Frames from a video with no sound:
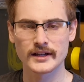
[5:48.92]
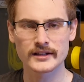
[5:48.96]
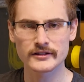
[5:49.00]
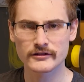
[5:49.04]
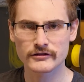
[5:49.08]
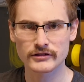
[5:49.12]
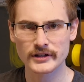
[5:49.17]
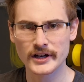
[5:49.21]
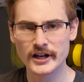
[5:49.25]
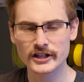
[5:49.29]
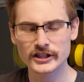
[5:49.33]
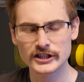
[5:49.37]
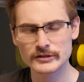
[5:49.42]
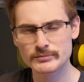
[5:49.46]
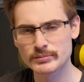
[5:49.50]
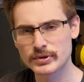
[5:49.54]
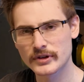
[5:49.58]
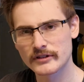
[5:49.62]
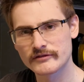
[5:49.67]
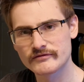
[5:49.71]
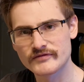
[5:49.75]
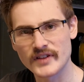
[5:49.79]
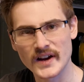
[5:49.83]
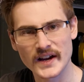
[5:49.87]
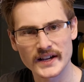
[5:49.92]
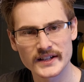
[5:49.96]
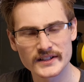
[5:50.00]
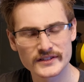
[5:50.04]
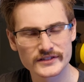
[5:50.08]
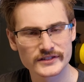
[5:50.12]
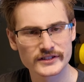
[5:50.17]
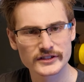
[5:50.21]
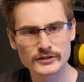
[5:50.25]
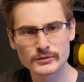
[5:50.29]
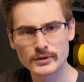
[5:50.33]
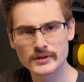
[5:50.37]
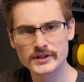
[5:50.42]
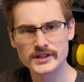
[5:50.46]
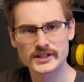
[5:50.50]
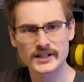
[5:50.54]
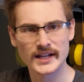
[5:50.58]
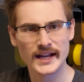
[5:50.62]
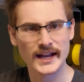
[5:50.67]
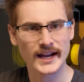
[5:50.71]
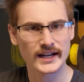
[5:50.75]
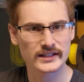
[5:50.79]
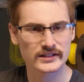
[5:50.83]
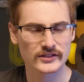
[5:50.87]
And Creality provides you with an
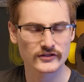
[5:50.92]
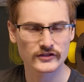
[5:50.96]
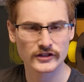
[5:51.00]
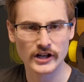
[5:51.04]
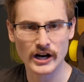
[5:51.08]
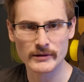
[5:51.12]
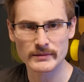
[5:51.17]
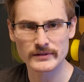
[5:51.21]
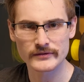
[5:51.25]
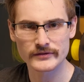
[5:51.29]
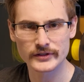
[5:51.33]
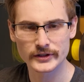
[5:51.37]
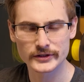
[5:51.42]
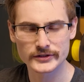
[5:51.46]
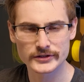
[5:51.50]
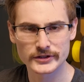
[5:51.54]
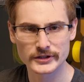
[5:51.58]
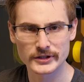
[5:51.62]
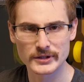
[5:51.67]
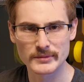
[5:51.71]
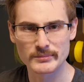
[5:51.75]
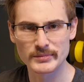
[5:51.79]
active carbon filter,